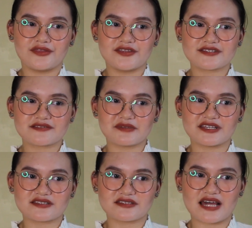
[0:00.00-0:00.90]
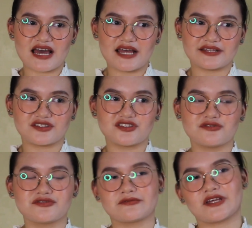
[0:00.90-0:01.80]
This means that
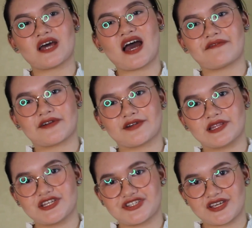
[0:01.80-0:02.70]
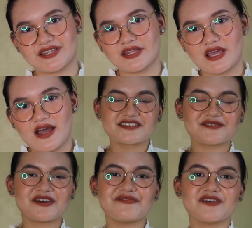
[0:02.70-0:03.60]
you do not have a religion.
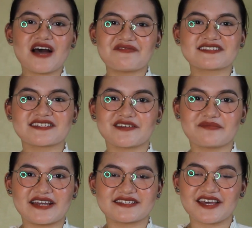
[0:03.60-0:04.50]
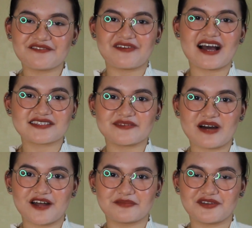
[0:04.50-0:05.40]
So if you haven't seen my 10 facts
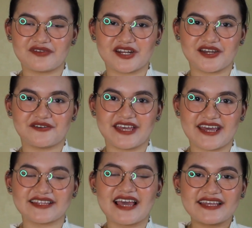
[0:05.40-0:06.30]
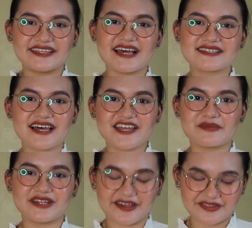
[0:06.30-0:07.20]
about me video yet, yes, I
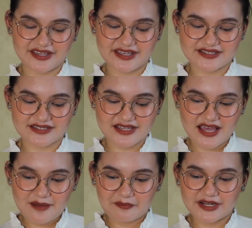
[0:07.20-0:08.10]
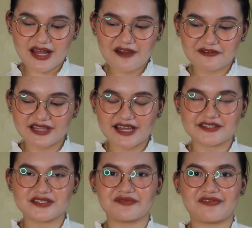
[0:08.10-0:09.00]
am an atheist, but I would
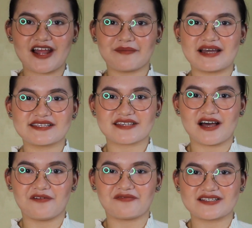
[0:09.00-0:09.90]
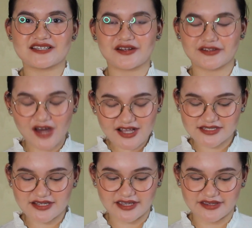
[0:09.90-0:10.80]
like to define myself as an
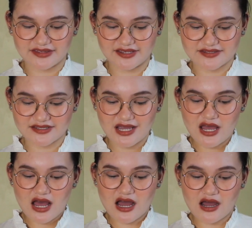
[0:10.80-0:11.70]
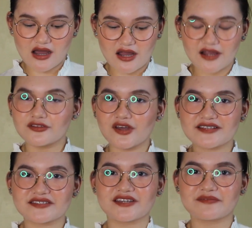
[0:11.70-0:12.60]
agnostic atheist.
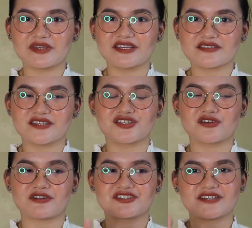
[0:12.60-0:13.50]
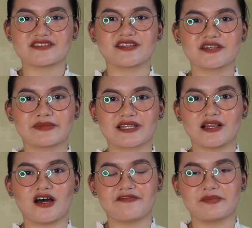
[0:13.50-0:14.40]
Agnostic means that you are just in the
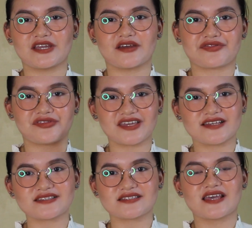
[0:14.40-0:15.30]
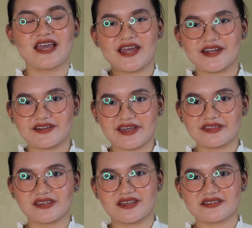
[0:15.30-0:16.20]
middle of being a theist and an
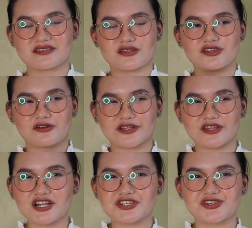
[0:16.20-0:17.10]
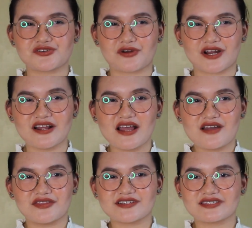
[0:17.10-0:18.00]
atheist. You're not sure.
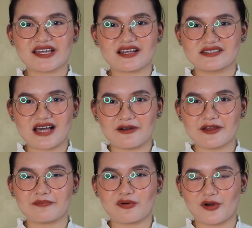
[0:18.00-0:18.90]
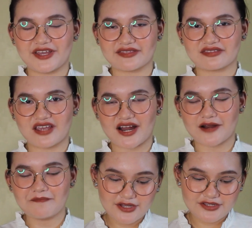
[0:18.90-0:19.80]
There's like a doubting point
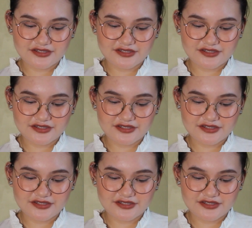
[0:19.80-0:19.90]
there.